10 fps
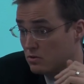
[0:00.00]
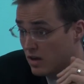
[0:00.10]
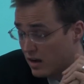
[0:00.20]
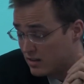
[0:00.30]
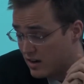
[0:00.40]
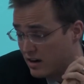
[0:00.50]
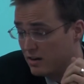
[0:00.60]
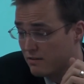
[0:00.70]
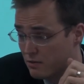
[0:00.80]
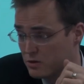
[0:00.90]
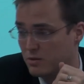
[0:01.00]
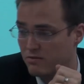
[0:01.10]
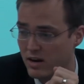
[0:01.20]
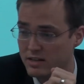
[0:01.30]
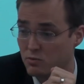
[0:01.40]
totalitarian enforcement
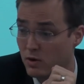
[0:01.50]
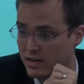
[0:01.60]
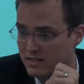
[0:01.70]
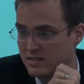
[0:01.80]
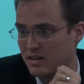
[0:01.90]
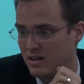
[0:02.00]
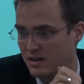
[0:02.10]
of rights when it's,